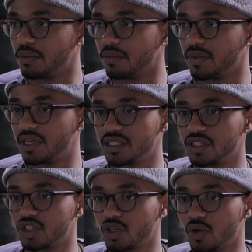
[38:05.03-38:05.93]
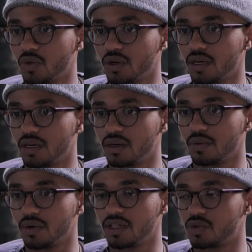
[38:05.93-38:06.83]
him. It doesn't show
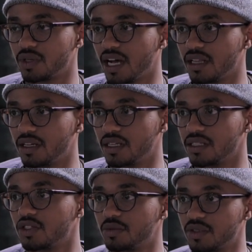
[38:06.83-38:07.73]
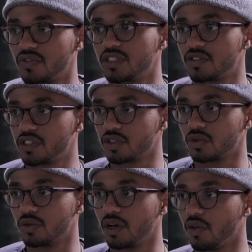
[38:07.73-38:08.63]
what his reality is in terms of his
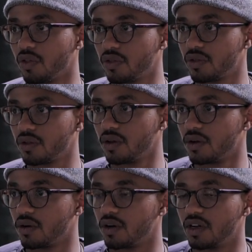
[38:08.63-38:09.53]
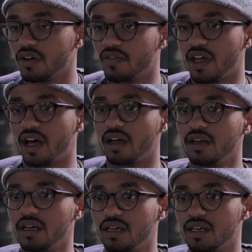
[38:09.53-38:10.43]
physical health or any of that.
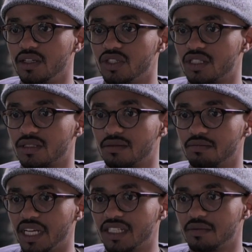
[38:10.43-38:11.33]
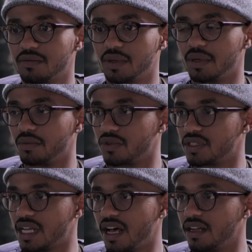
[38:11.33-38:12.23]
It just makes him a bit more
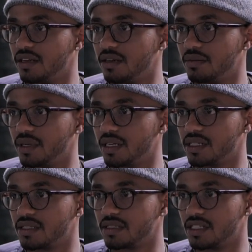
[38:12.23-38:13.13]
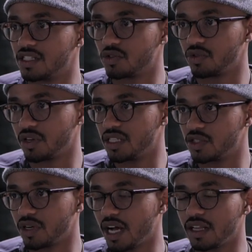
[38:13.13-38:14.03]
sad because this is
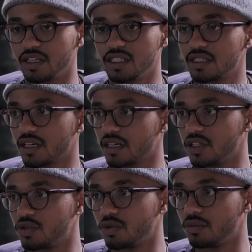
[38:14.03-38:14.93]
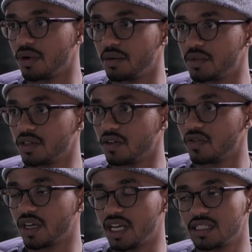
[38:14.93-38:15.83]
his reality. He's stuck in this room by himself.
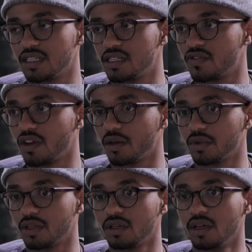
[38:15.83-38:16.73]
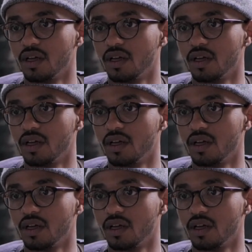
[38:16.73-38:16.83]
He can't see his family,